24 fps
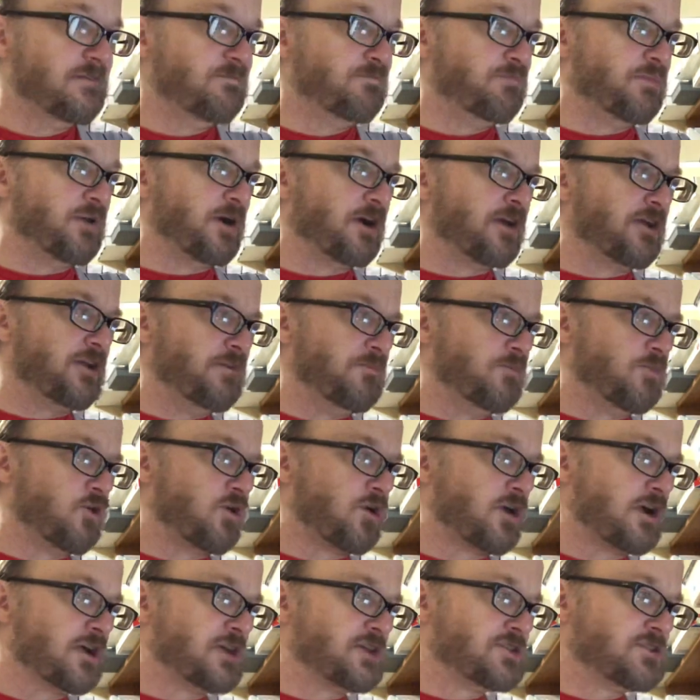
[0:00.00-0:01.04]
Barney
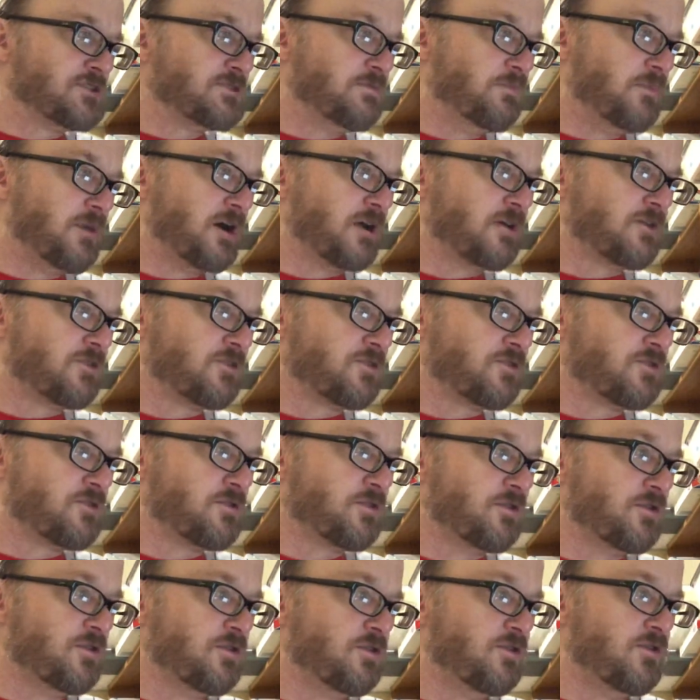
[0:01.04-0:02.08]
Morris, Martin
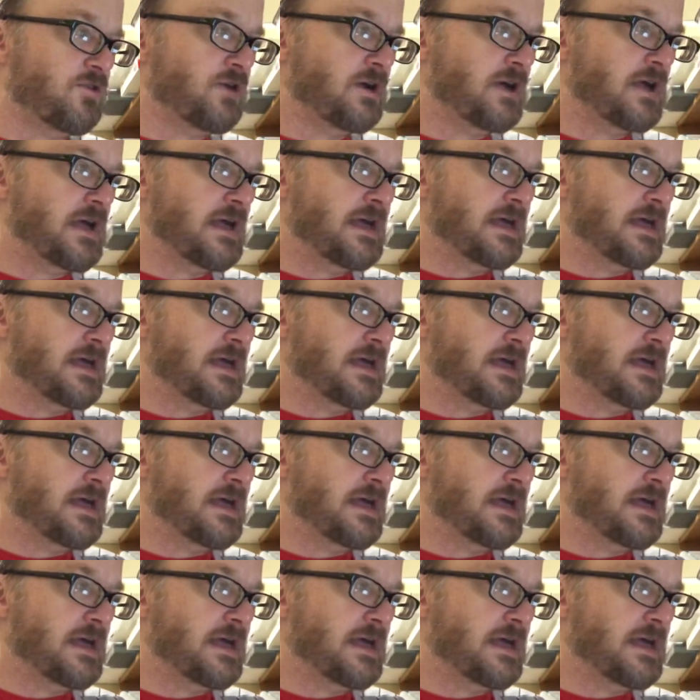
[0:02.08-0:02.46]
Crue,